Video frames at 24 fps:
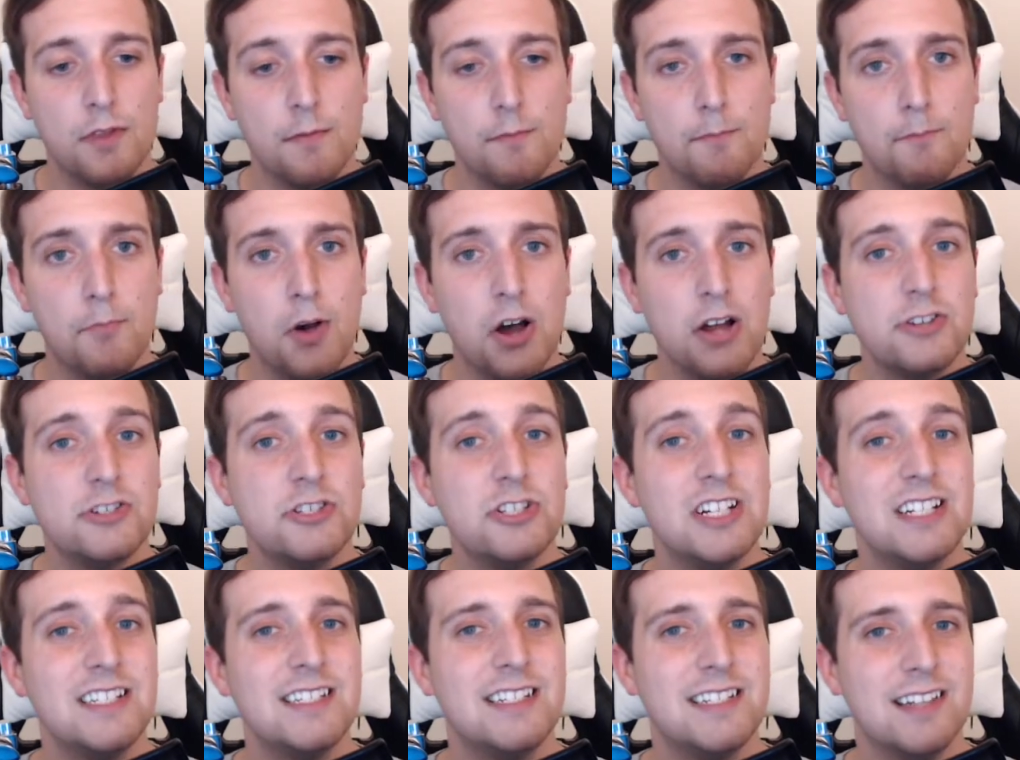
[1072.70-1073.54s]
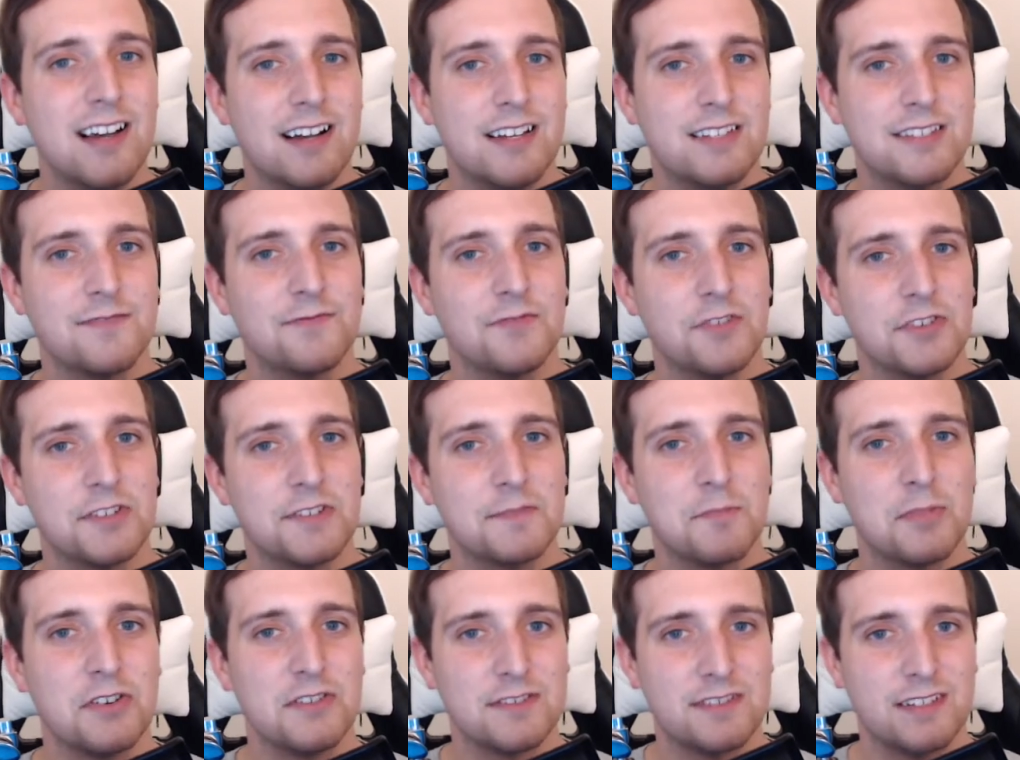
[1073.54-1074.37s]
Bungie does
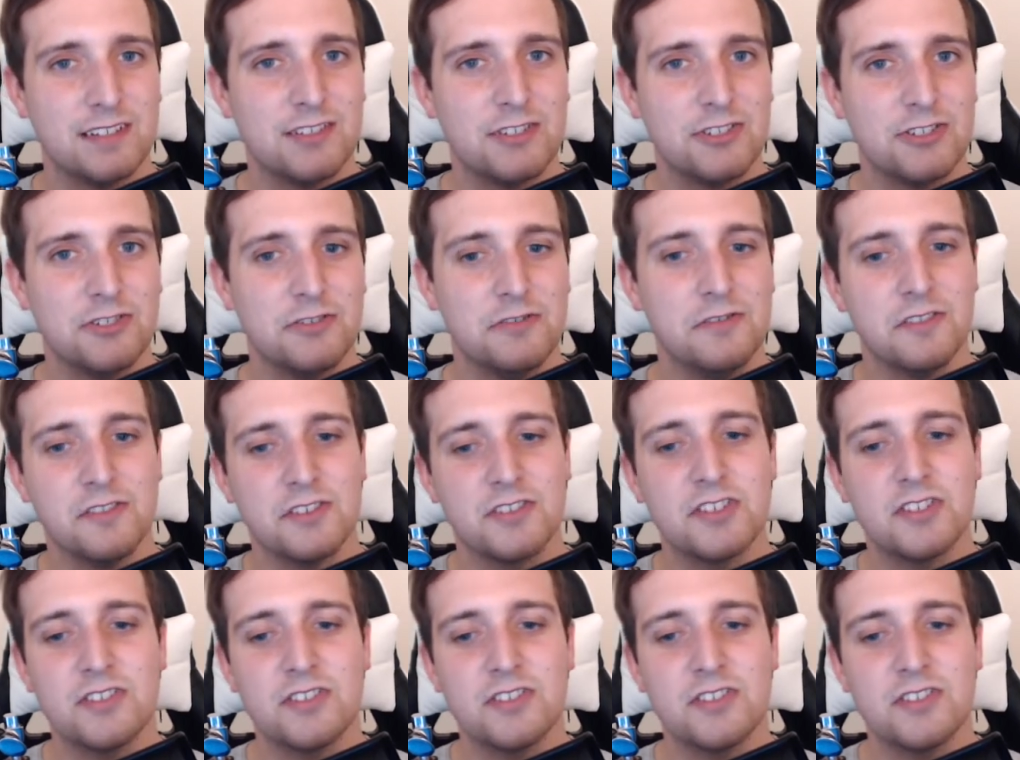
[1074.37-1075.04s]
first-person shooters